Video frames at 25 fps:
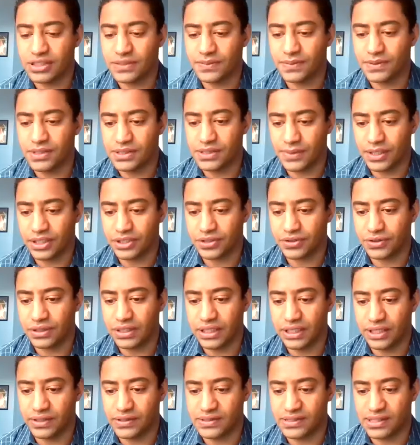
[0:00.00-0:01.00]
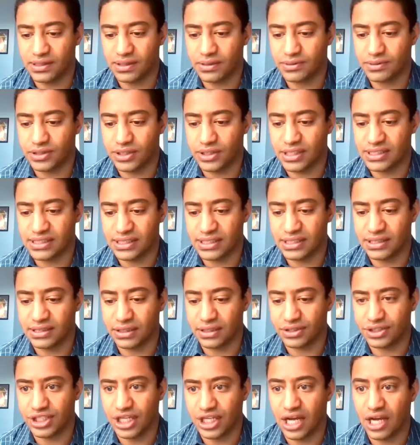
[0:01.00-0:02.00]
please make sure that you send them to us in the
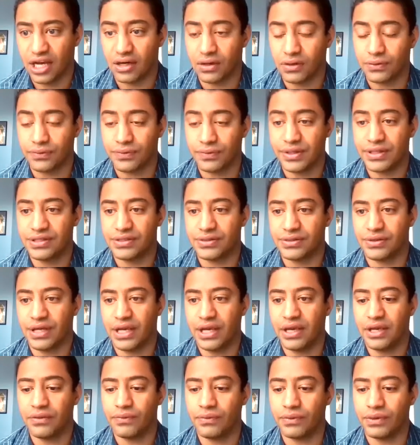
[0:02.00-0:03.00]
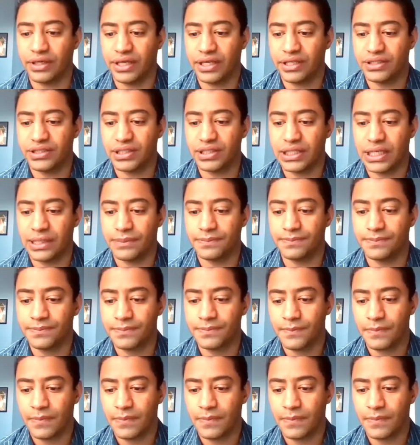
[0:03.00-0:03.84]
chat or raise your hand. We'll get to them.